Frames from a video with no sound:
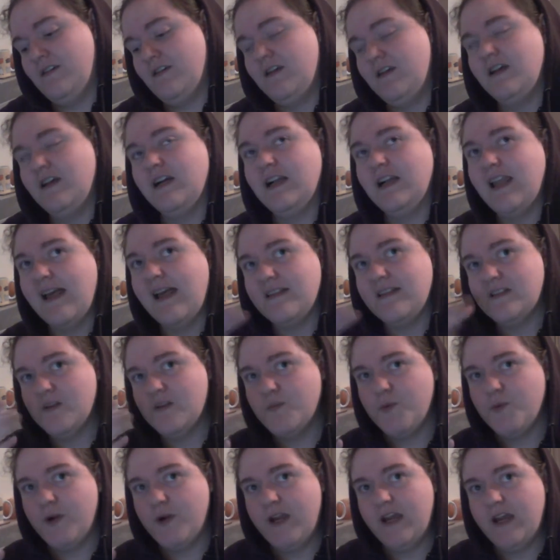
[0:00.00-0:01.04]

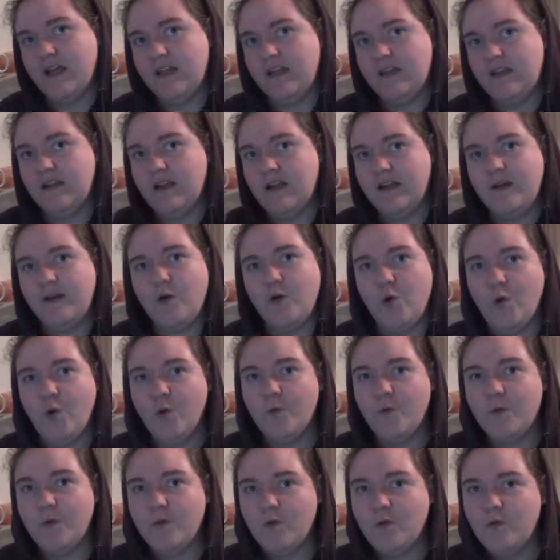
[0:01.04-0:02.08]
Glastonbury and like
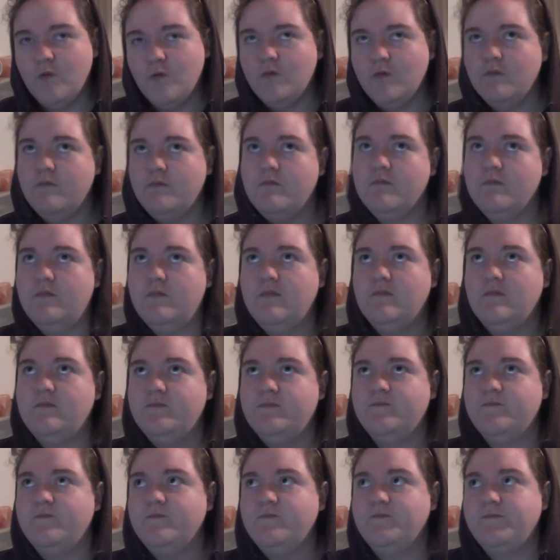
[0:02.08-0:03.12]
Cornwall,
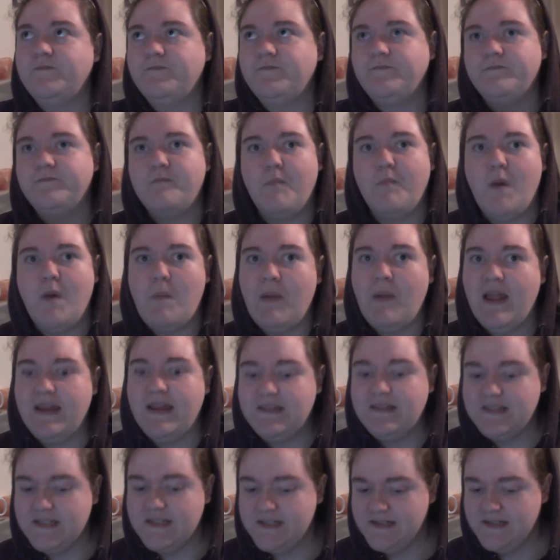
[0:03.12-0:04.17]
my
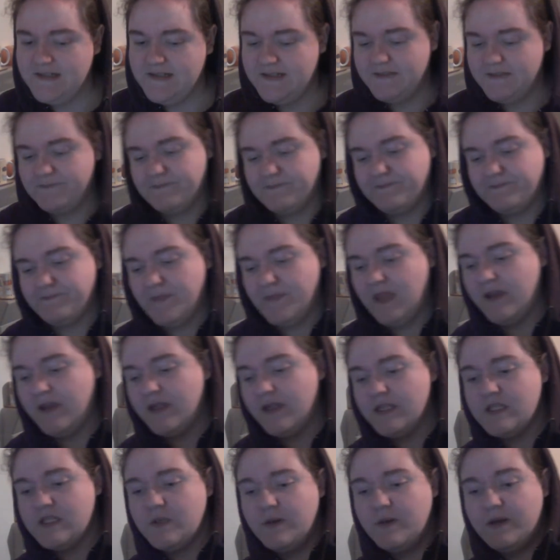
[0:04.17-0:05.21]
places.
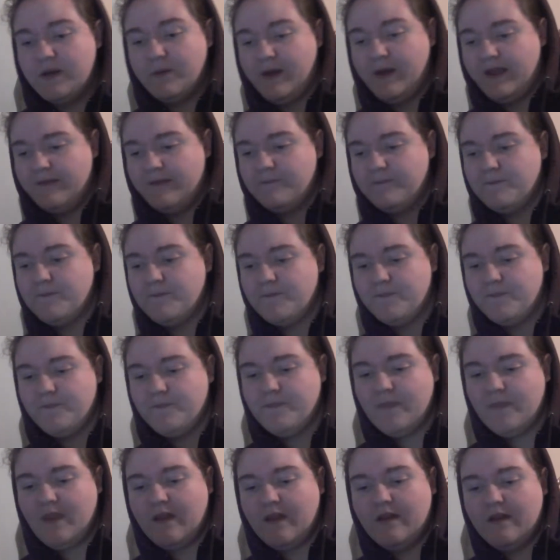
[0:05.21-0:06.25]
So anyway,
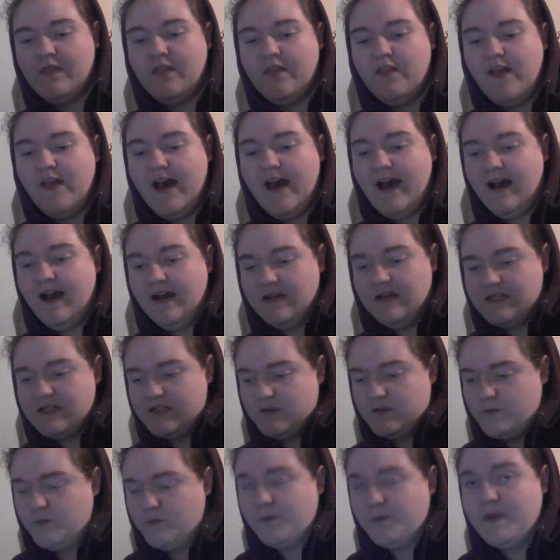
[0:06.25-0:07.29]
that
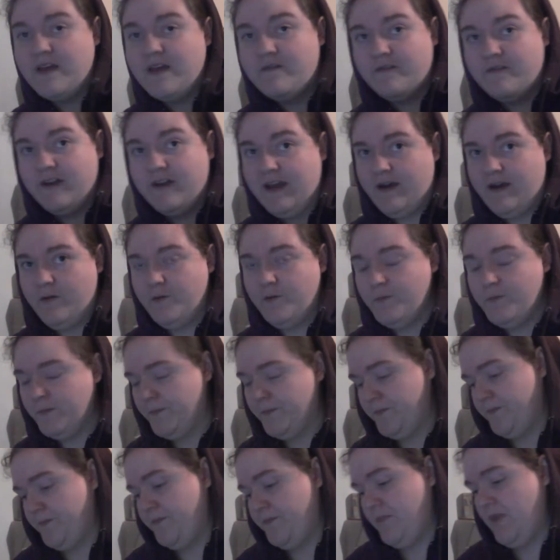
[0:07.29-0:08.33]
will be it for now.
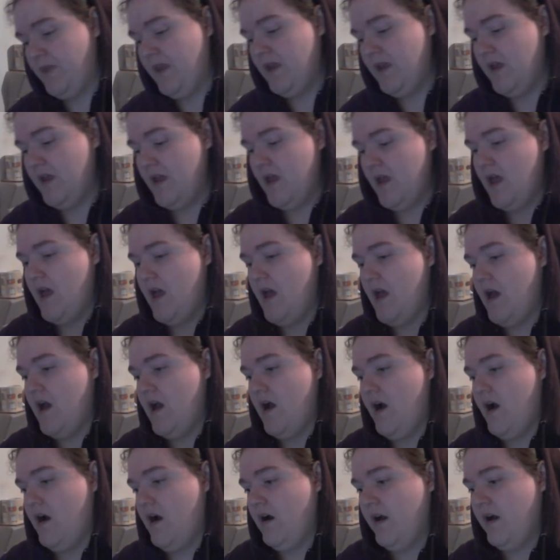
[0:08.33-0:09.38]

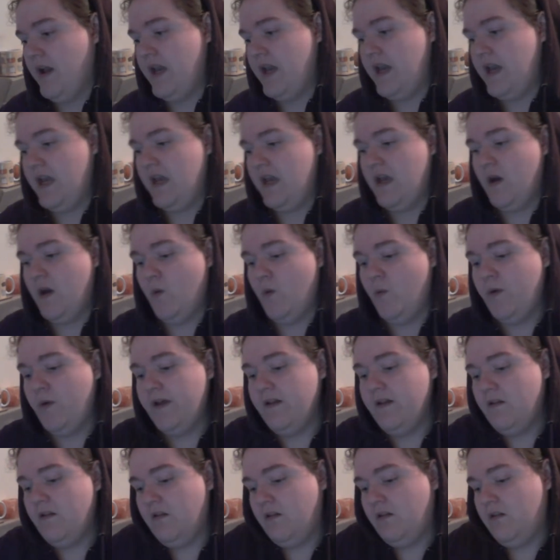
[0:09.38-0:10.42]
I
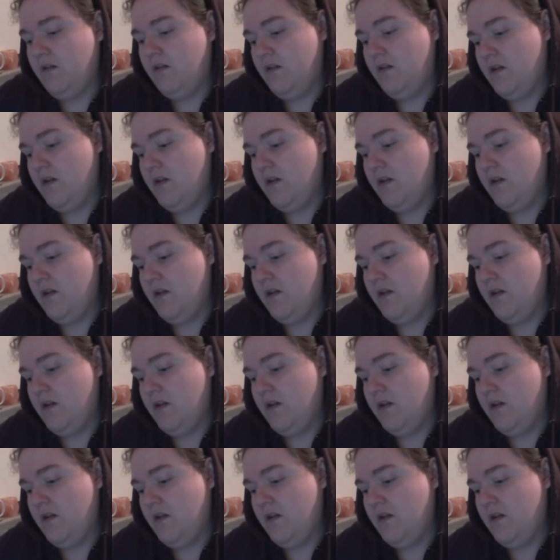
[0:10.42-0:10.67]
will